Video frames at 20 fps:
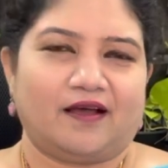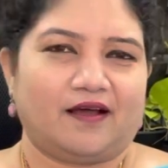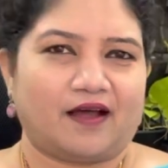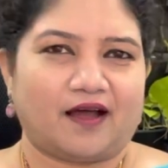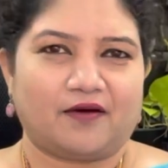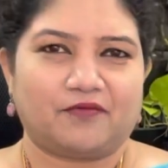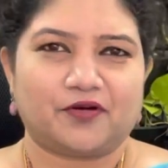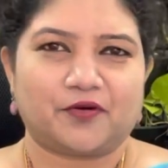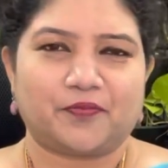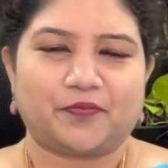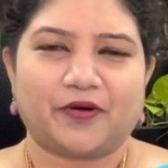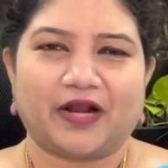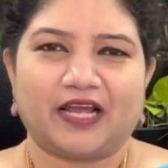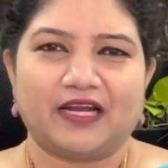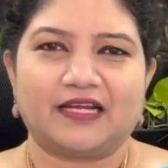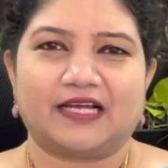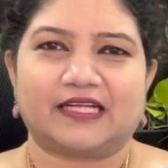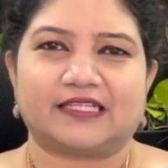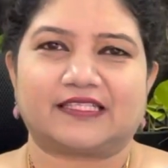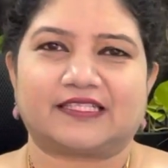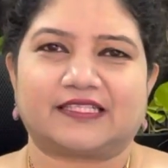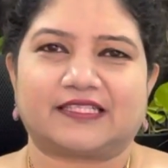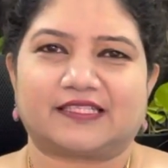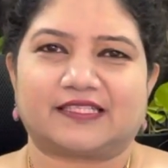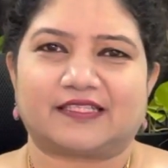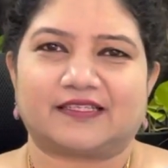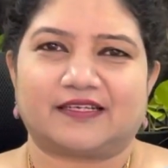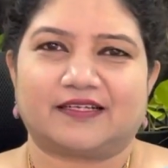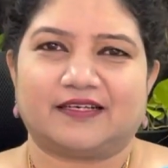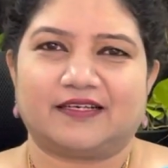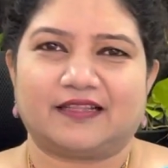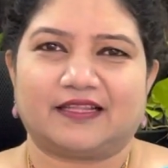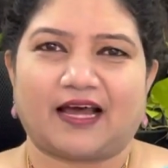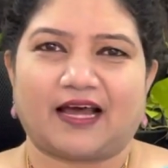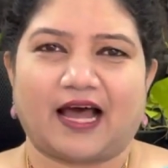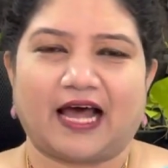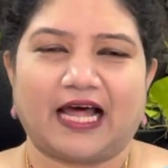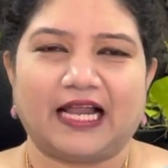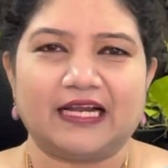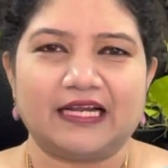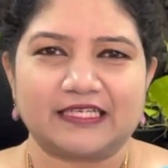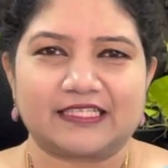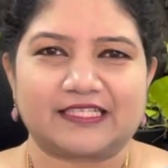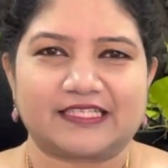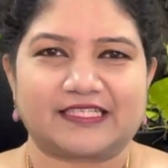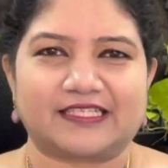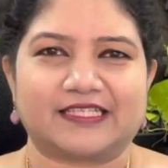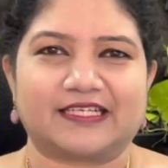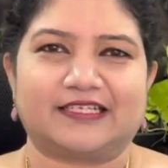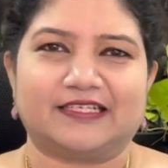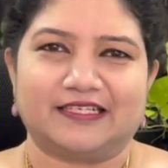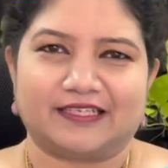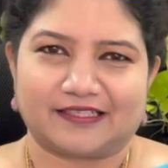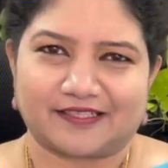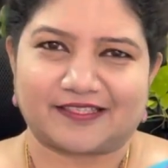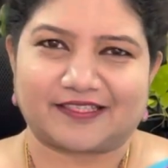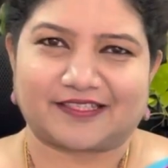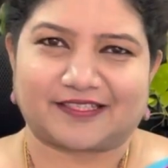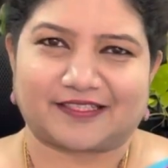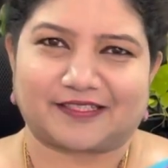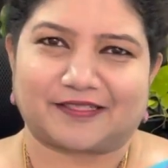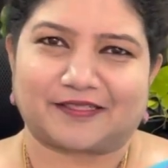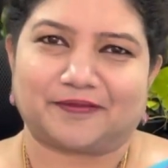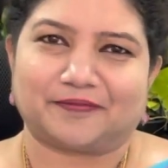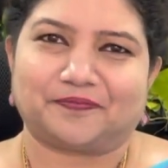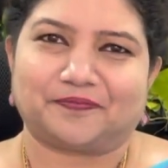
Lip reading: our brain gets the alert signals.